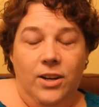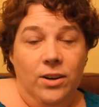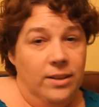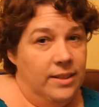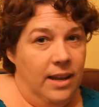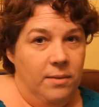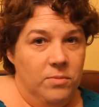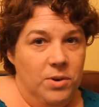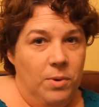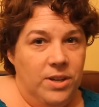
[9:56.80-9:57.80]
currently I'm
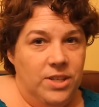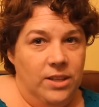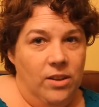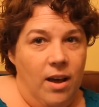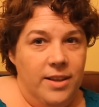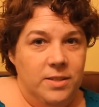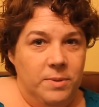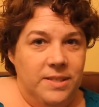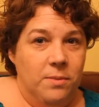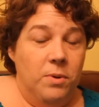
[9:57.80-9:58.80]
rewatching Lost,
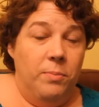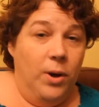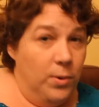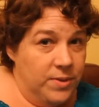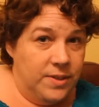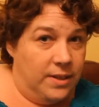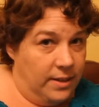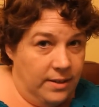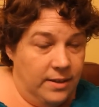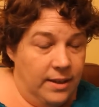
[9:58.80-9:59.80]
but someone
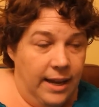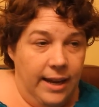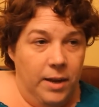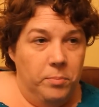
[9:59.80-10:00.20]
posted a